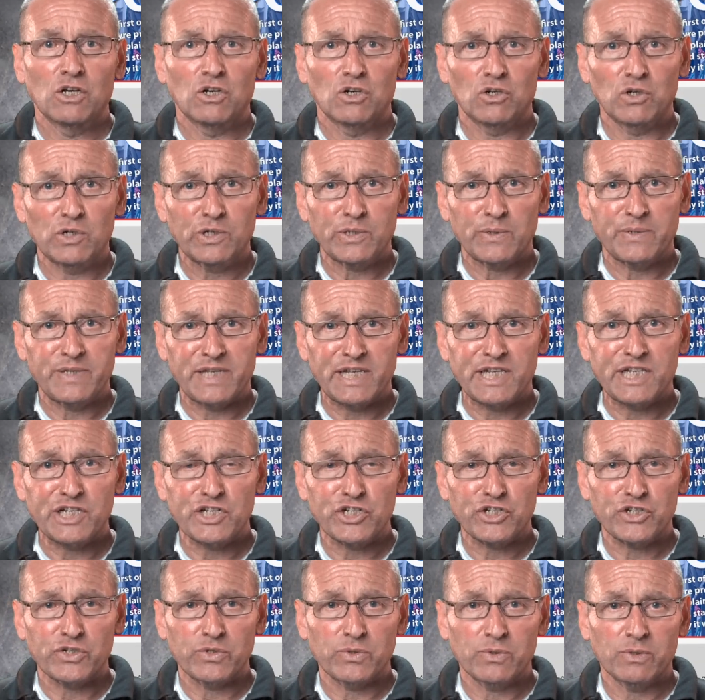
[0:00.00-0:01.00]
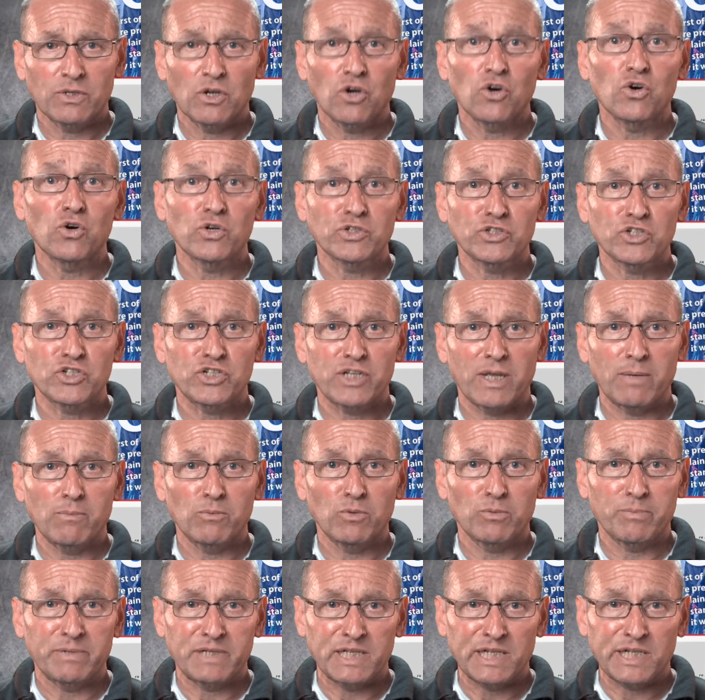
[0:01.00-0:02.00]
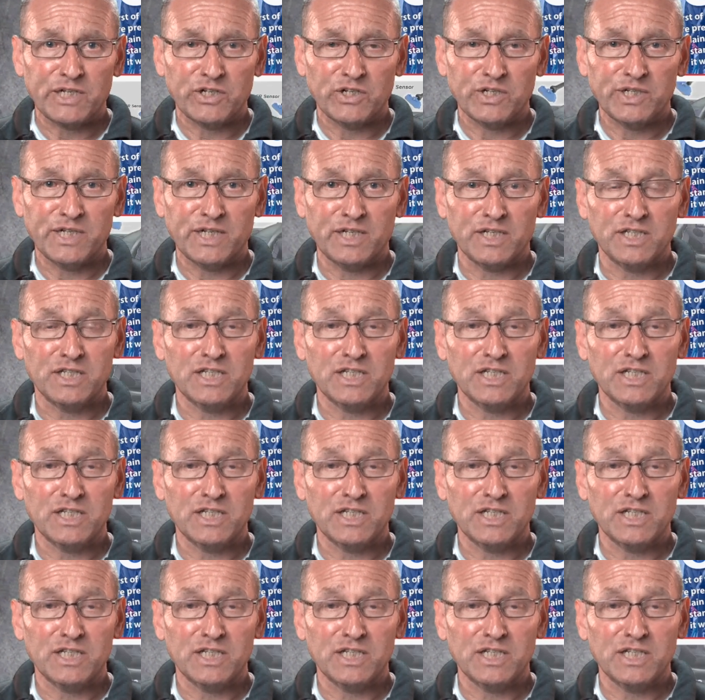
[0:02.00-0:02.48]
Also in this issue, AutoGen will be discussing